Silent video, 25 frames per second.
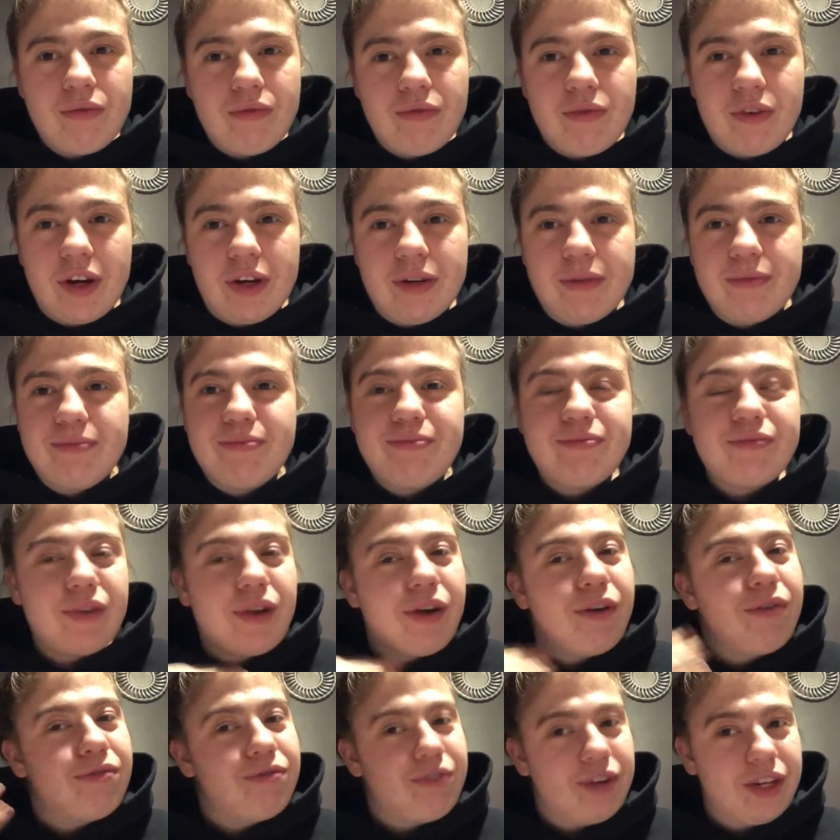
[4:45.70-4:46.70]
Fun
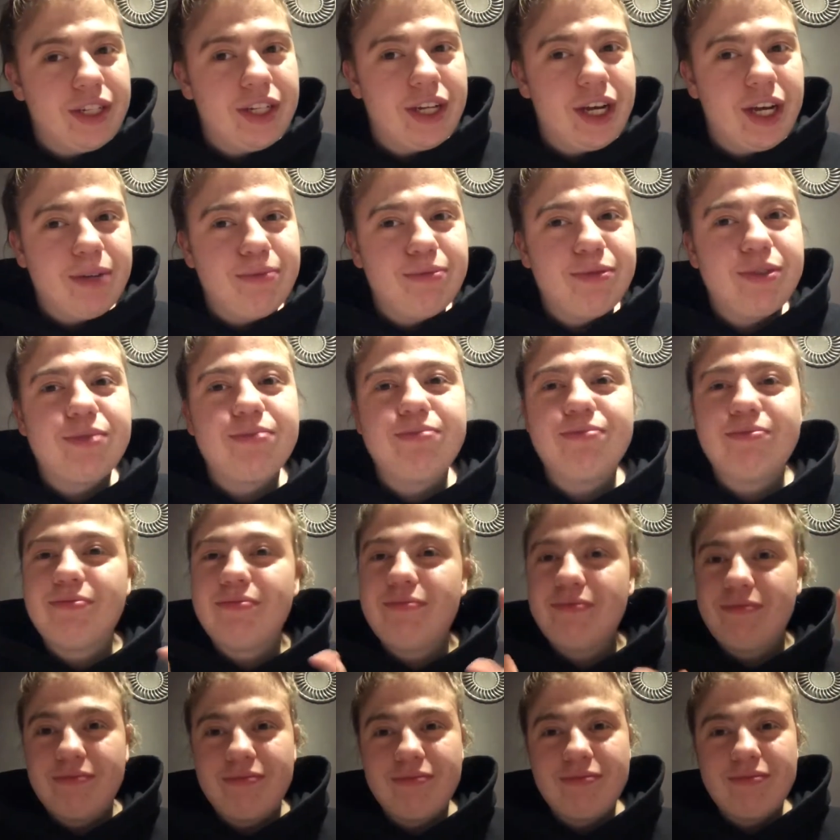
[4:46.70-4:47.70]
times.
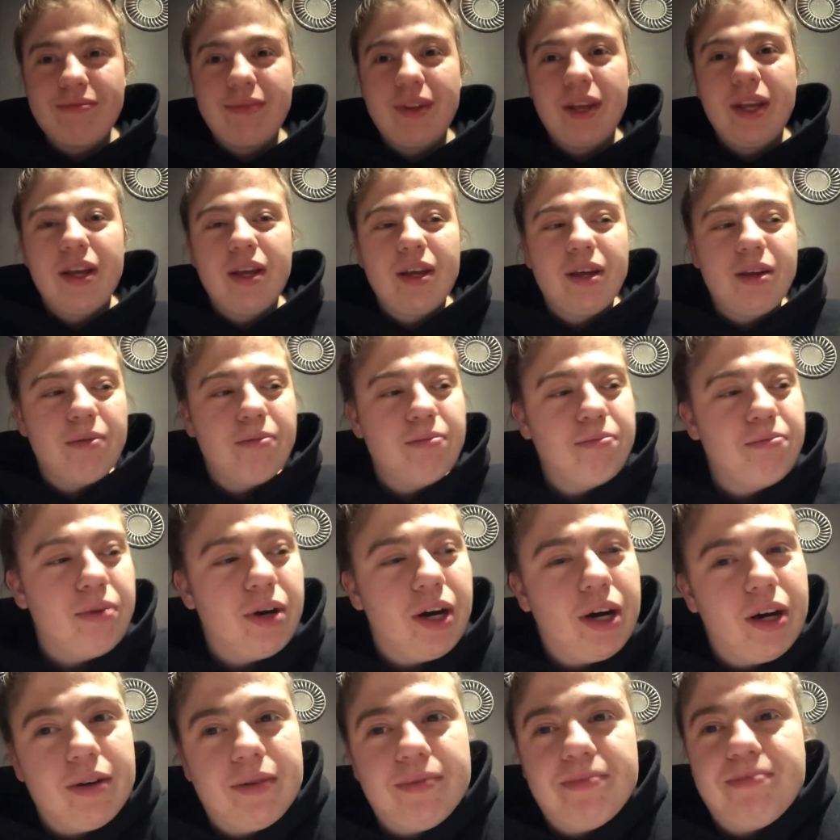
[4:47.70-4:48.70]

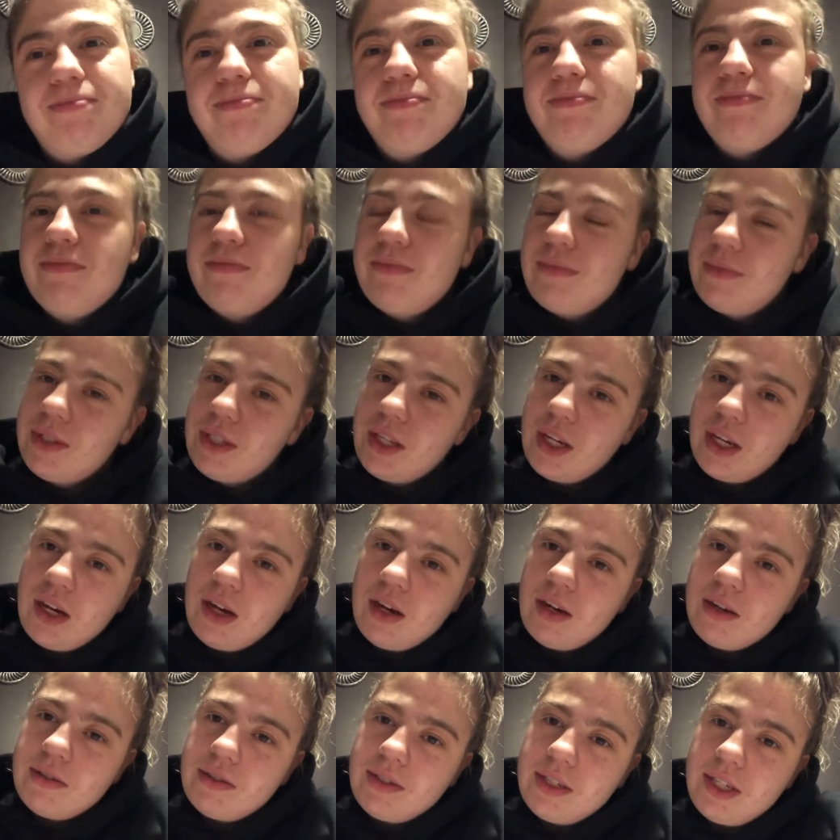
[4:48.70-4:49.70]
But
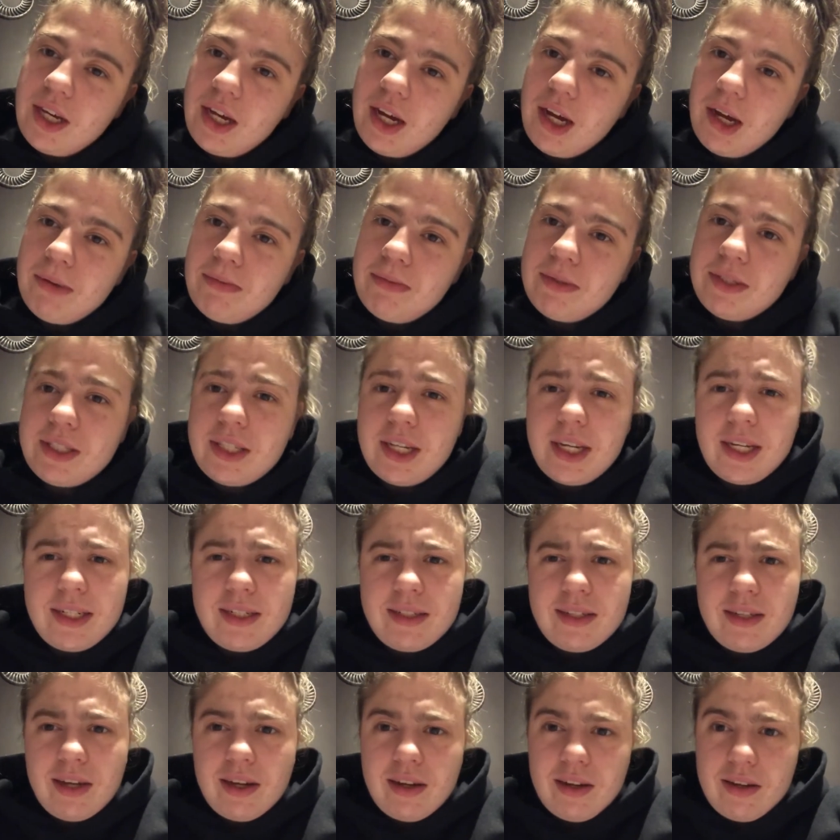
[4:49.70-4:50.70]
yeah,
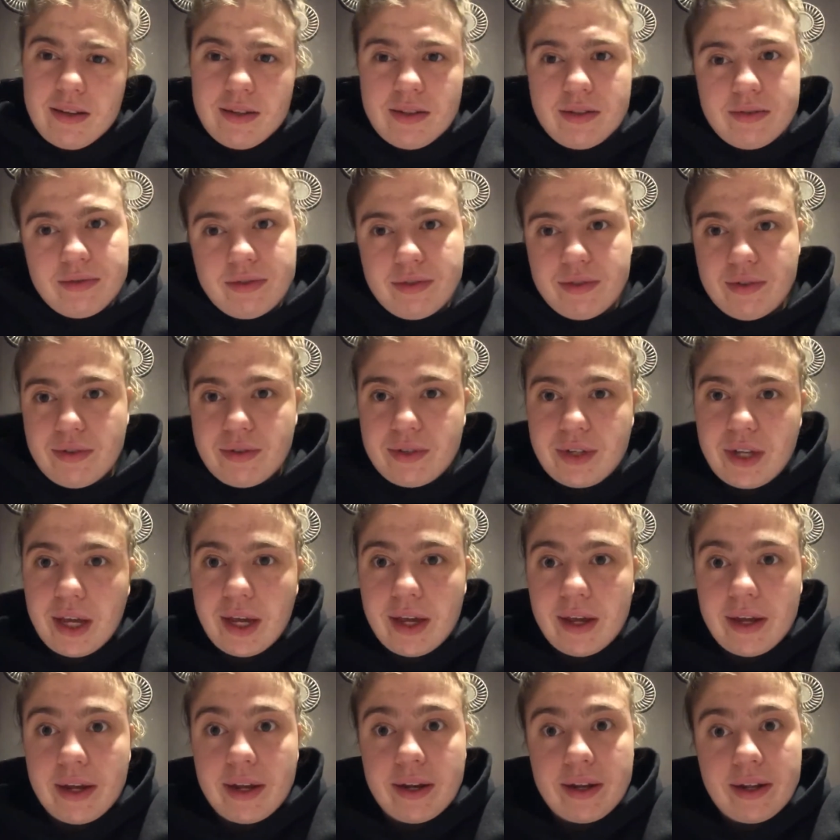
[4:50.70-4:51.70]
besides that, it was
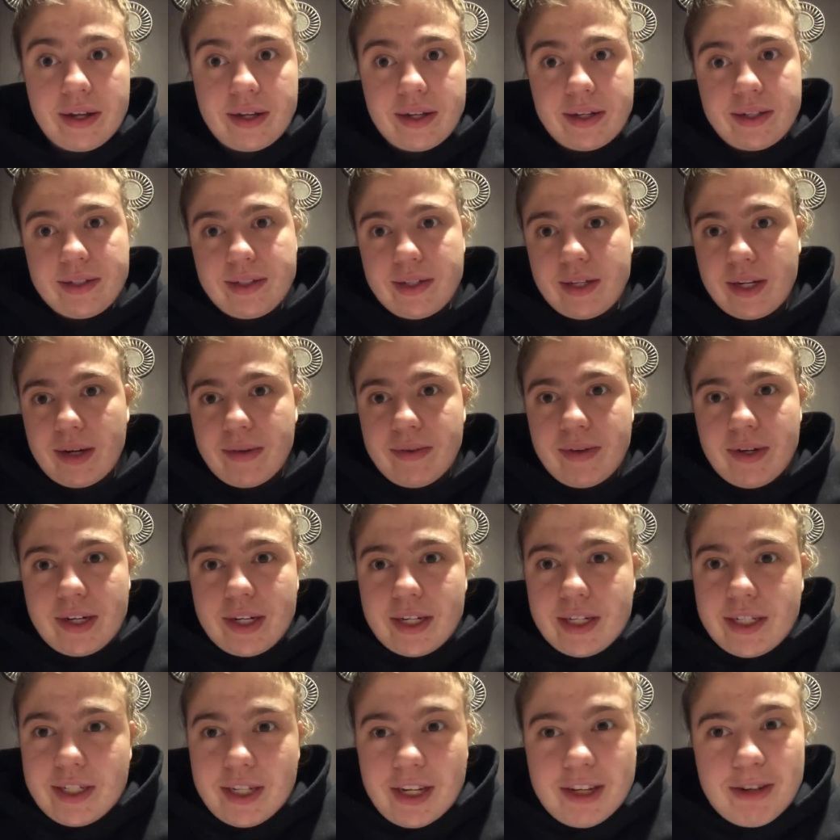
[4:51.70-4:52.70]
okay. And like I said, I'm not
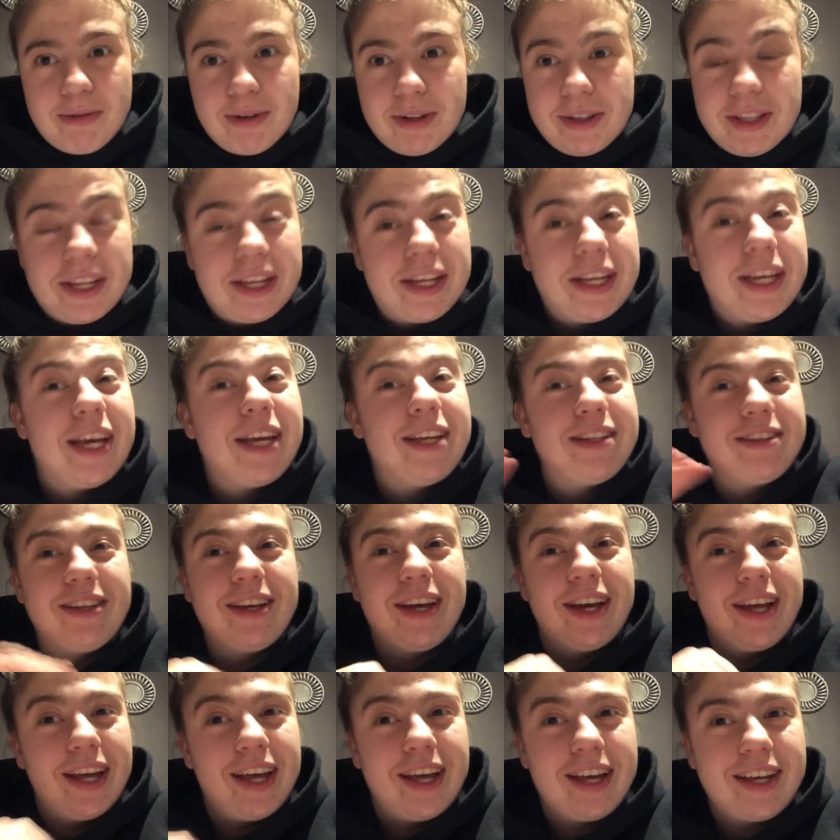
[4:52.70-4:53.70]
gonna talk about the
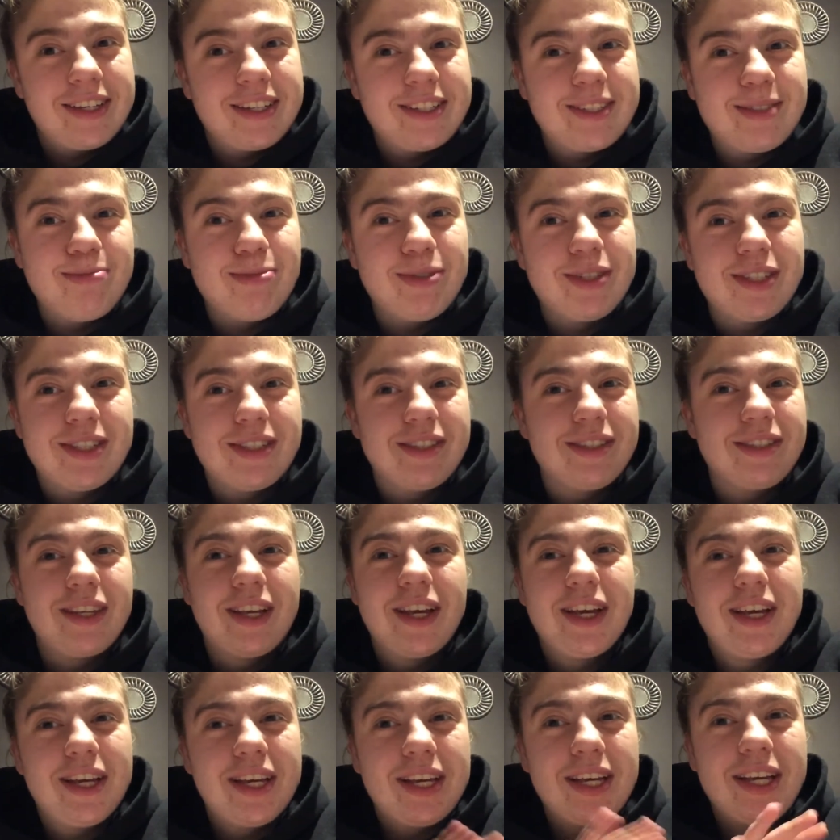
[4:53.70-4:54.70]
ex because
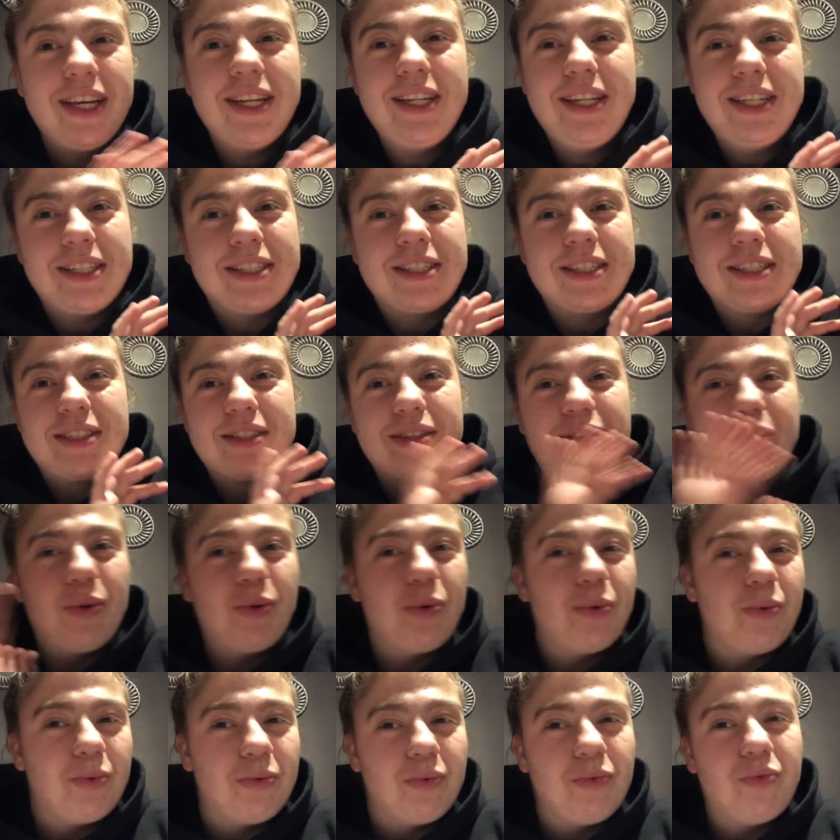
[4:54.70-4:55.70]
he needs his
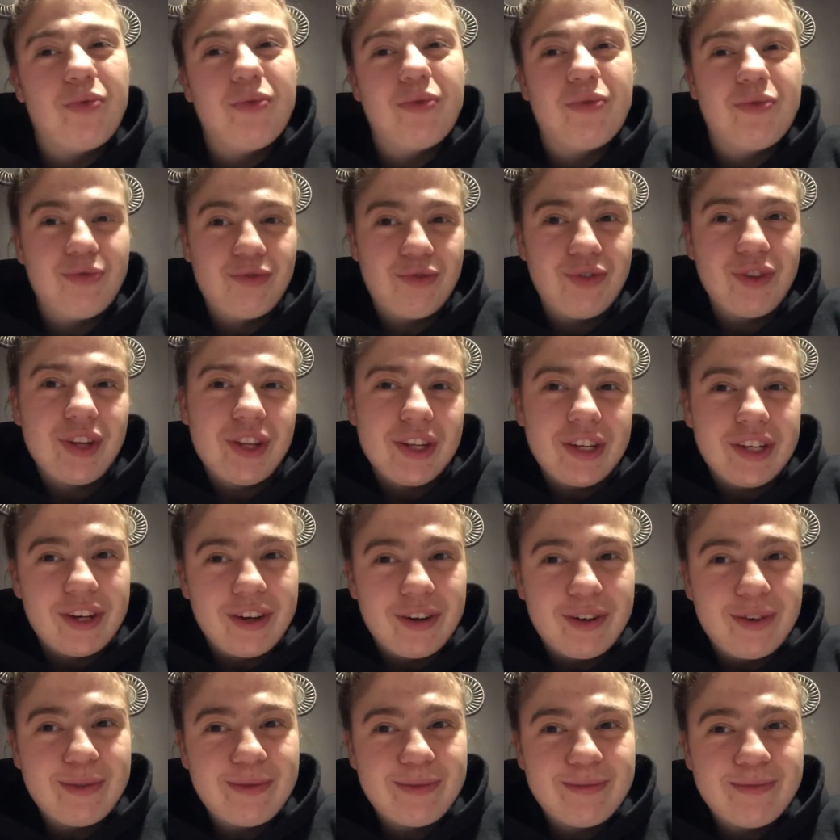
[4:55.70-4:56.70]
own video
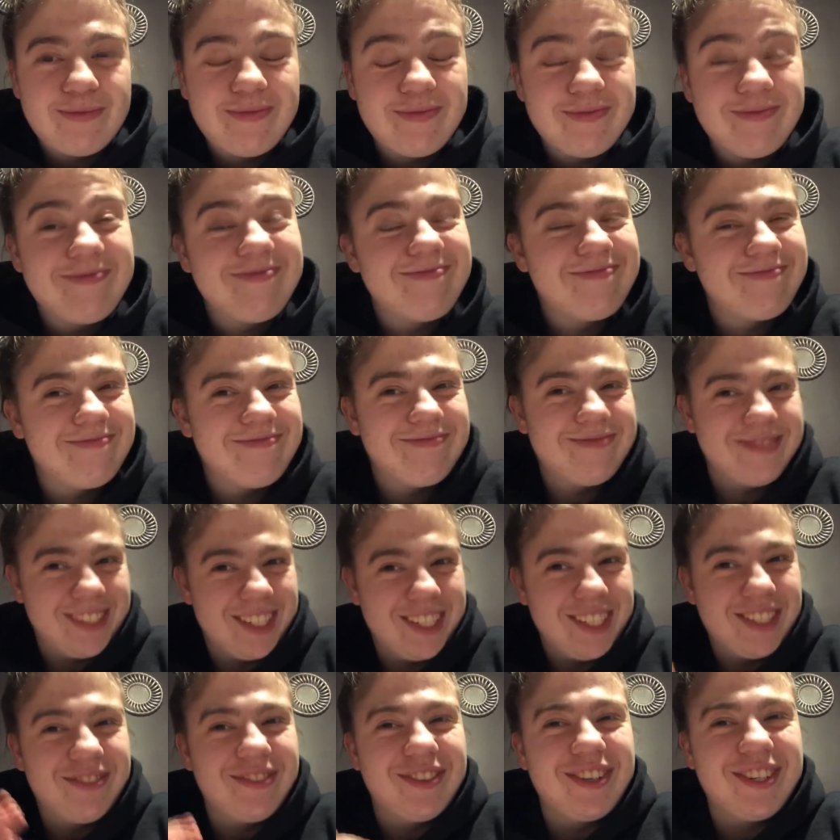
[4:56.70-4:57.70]

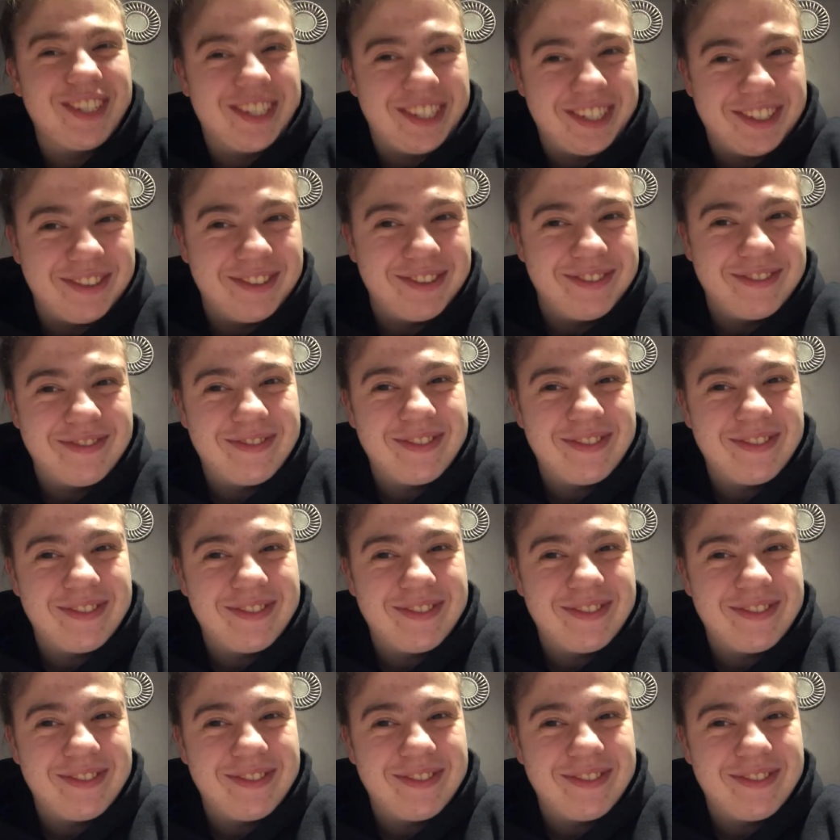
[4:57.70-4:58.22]
just for you.